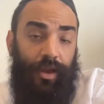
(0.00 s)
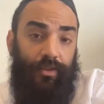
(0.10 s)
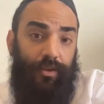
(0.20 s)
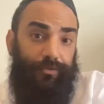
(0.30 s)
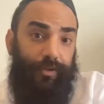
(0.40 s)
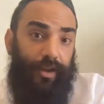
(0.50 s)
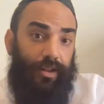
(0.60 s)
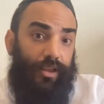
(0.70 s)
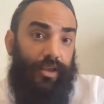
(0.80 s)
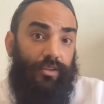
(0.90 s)
and then
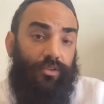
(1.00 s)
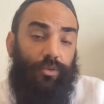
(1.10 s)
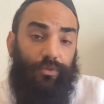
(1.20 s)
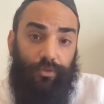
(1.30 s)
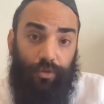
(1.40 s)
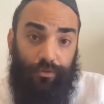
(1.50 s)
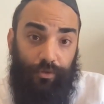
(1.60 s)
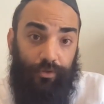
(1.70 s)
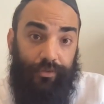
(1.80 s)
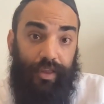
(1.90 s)
finally into a
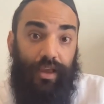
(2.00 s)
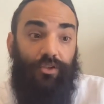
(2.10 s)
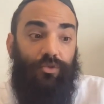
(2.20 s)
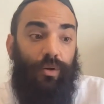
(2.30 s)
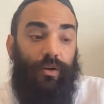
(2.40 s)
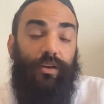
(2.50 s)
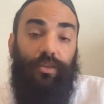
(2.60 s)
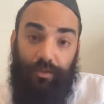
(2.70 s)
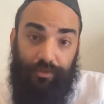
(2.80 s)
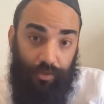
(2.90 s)
fourfold stage,
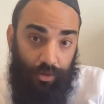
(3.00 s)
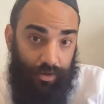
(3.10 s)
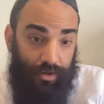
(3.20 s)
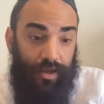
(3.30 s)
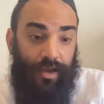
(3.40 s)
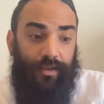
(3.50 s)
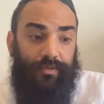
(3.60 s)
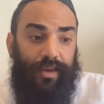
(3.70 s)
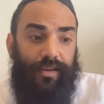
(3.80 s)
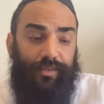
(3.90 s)
wherein the song
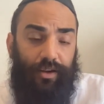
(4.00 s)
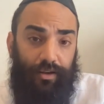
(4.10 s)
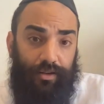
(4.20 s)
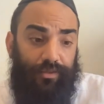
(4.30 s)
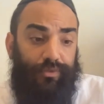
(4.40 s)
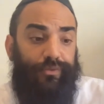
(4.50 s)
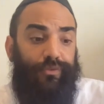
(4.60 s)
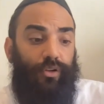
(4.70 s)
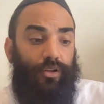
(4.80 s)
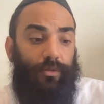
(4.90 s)
takes on its
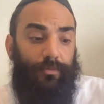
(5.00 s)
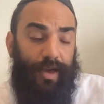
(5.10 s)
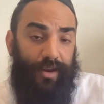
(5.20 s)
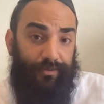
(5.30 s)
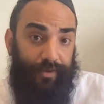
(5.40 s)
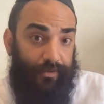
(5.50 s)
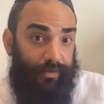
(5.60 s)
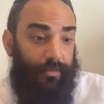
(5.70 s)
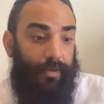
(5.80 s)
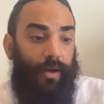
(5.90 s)
full
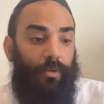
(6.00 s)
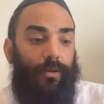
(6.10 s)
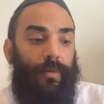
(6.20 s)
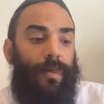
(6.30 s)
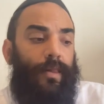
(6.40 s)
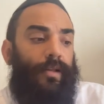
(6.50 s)
manifested power.